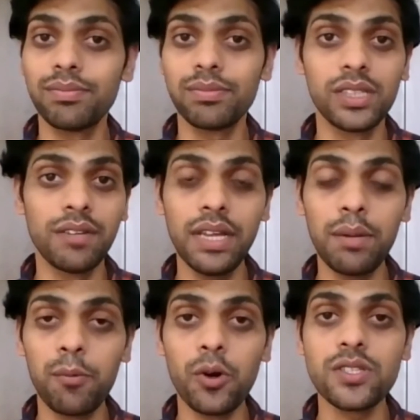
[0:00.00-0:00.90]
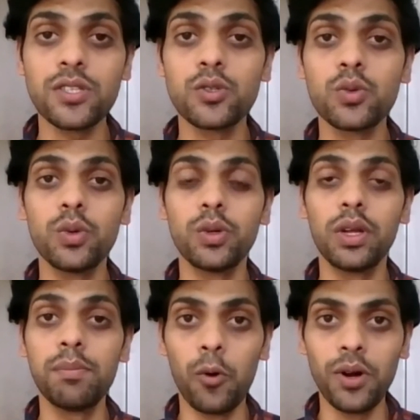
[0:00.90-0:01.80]
giving importance
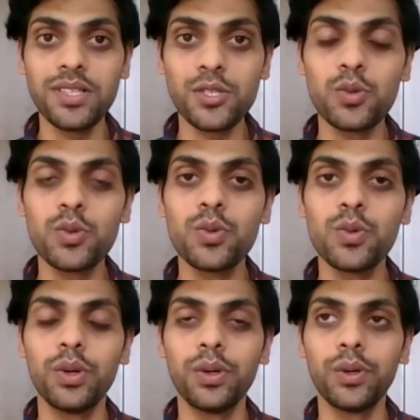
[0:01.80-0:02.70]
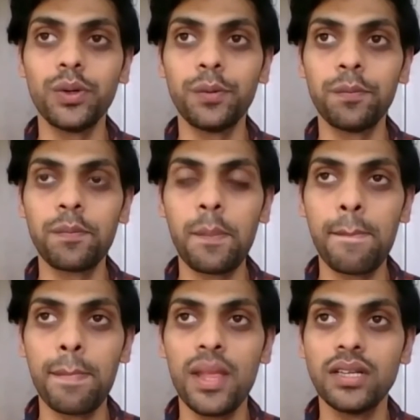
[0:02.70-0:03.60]
to
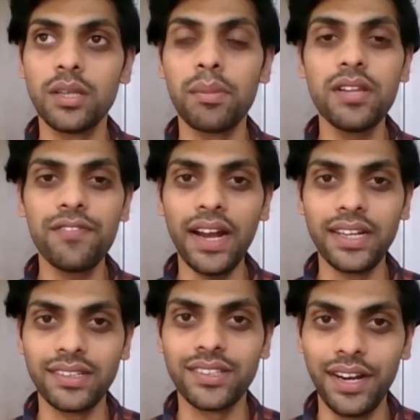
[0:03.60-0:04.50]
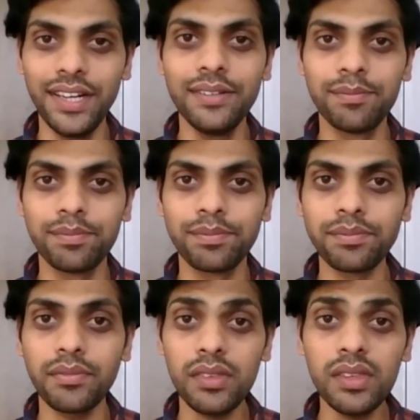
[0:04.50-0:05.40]
some other factors, right,
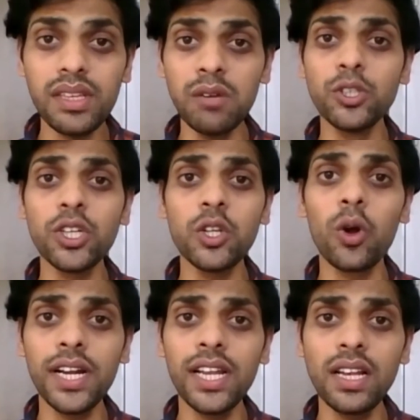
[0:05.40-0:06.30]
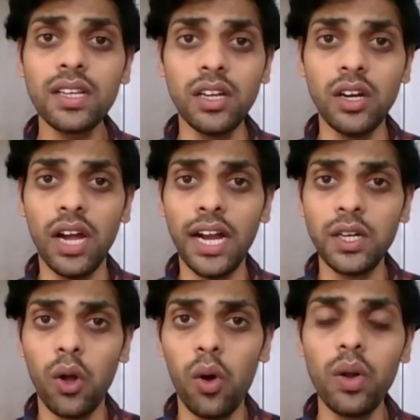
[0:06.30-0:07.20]
which are not at
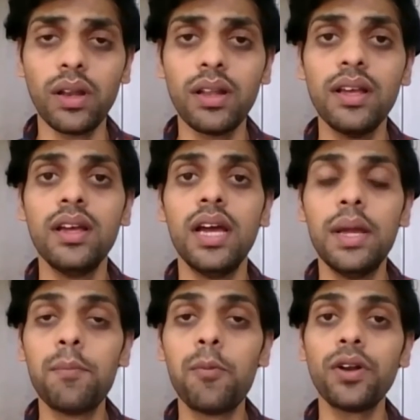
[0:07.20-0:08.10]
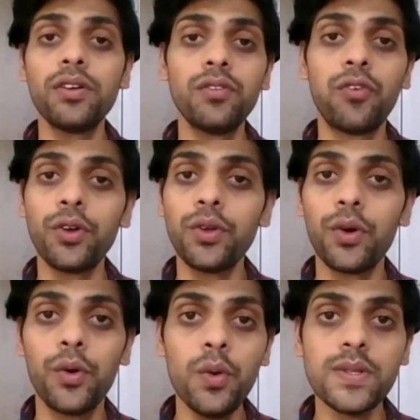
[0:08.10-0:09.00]
all important for your
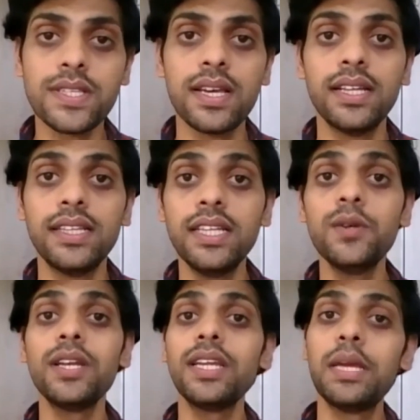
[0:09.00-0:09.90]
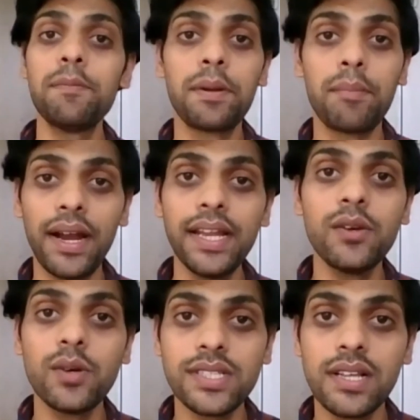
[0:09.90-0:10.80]
goals, then you can keep reminding
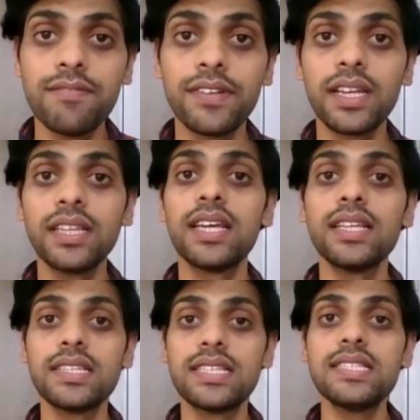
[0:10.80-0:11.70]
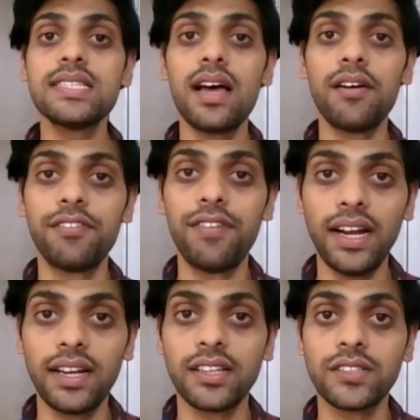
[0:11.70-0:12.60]
yourself whether these
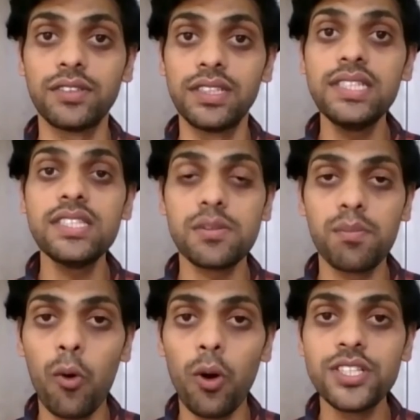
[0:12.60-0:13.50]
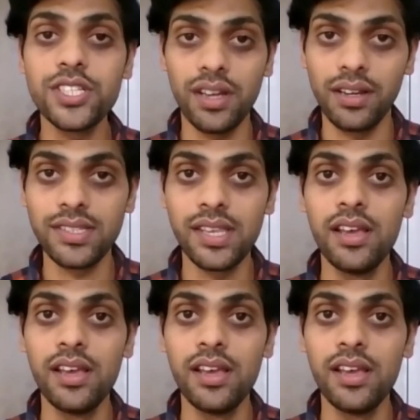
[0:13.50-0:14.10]
factors, these small chunks